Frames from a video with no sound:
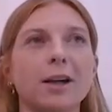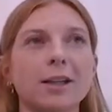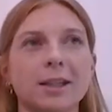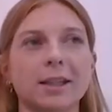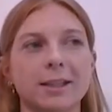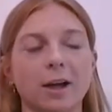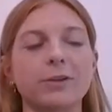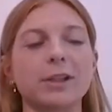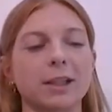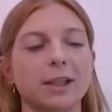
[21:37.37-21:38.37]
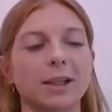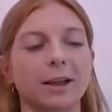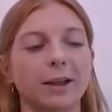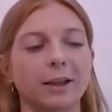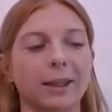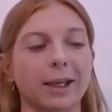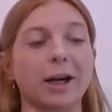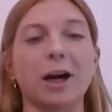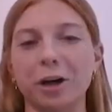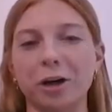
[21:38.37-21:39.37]
us, it's obviously, they
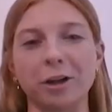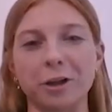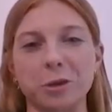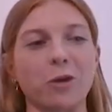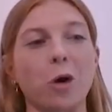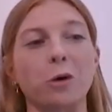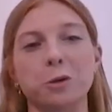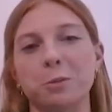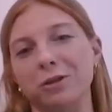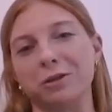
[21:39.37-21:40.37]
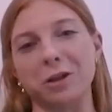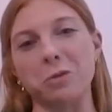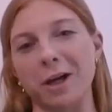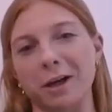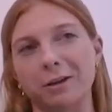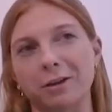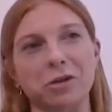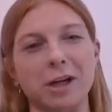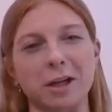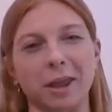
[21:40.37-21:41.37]
are our colours. We've always been green, white,
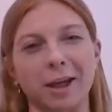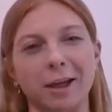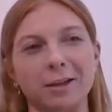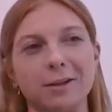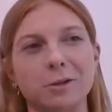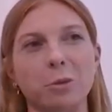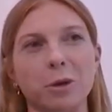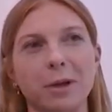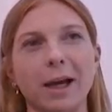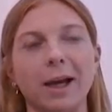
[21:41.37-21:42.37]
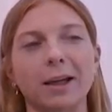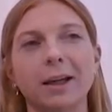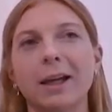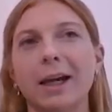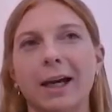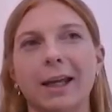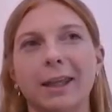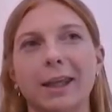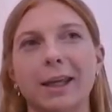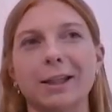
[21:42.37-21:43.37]
green, I think it is, when we play. And I
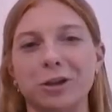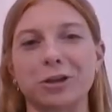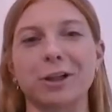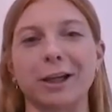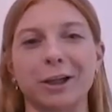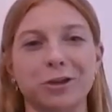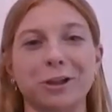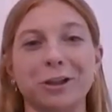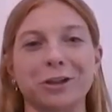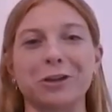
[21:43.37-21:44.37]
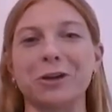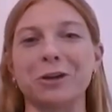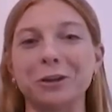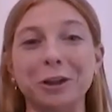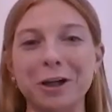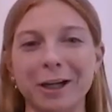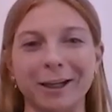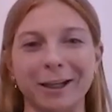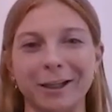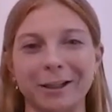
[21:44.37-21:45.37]
think it's such like a traditional look,
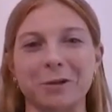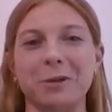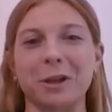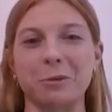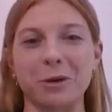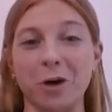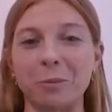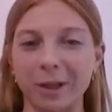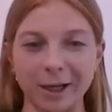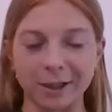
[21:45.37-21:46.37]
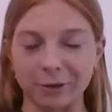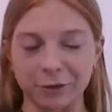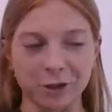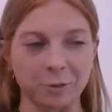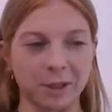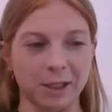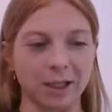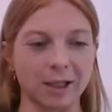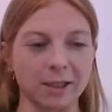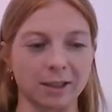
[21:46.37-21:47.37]
and it's something that we've all played in for so many
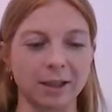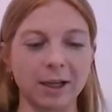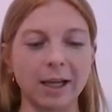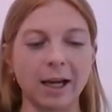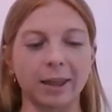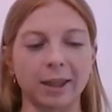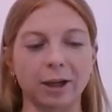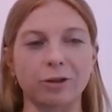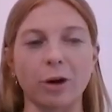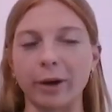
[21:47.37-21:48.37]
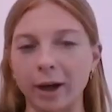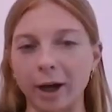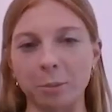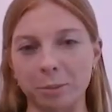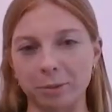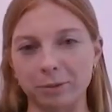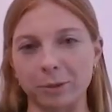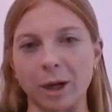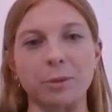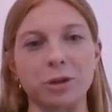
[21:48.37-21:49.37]
years. And I think growing up,
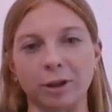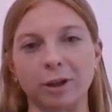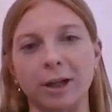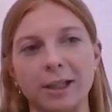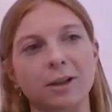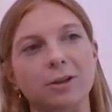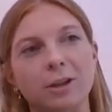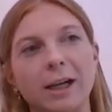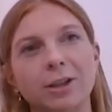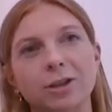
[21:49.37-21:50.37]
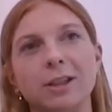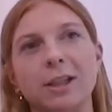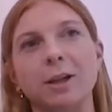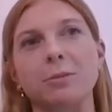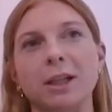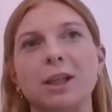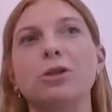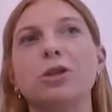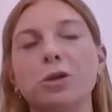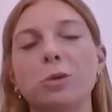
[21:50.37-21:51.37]
when I was younger, into international teams, like,
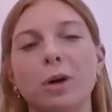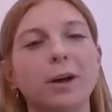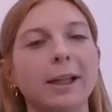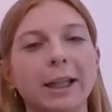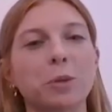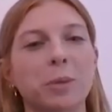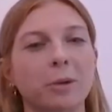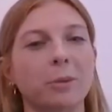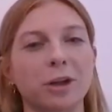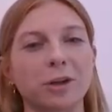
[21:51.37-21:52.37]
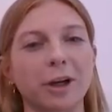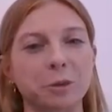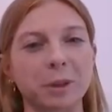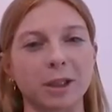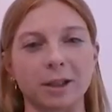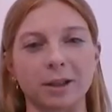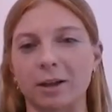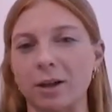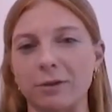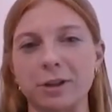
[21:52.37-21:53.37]
you do worry a little bit when you're on your period,
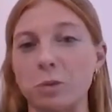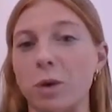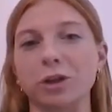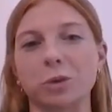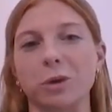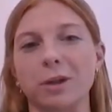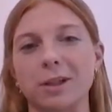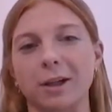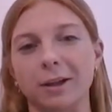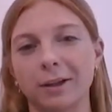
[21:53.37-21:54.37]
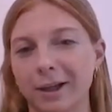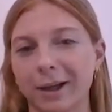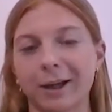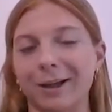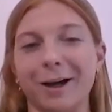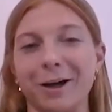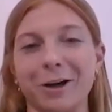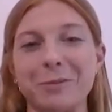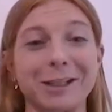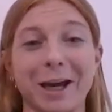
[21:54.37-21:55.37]
like, cause obviously white shorts are
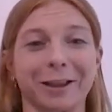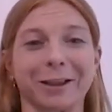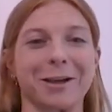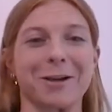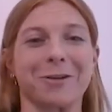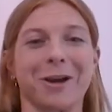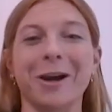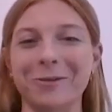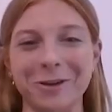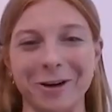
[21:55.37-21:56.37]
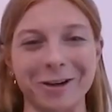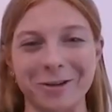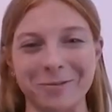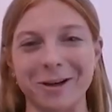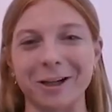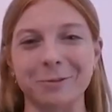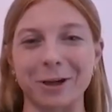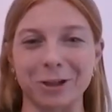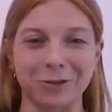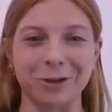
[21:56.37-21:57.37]
can be deathly if you're on your period,
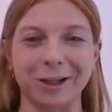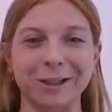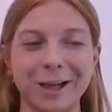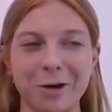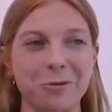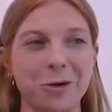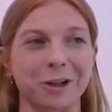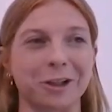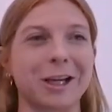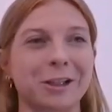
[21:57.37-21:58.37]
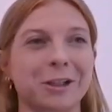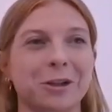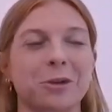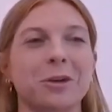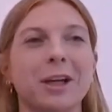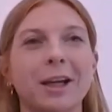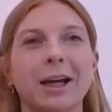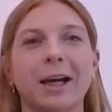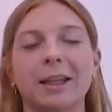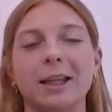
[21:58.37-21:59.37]
especially if you're on day one or day two.
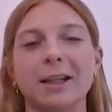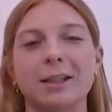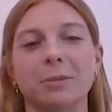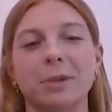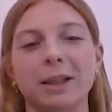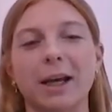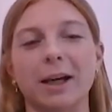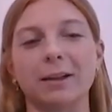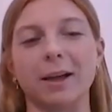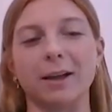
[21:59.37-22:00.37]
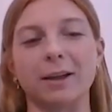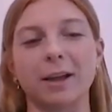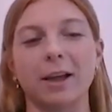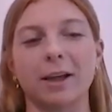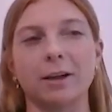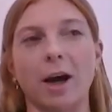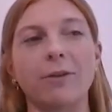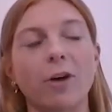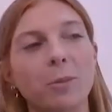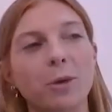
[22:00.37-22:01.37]
I think it's something that, like,
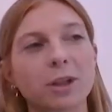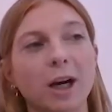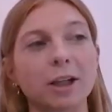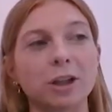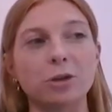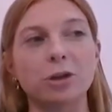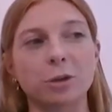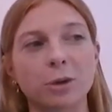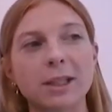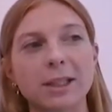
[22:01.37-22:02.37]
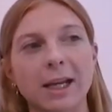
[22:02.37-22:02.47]
I've almost gotten used to in a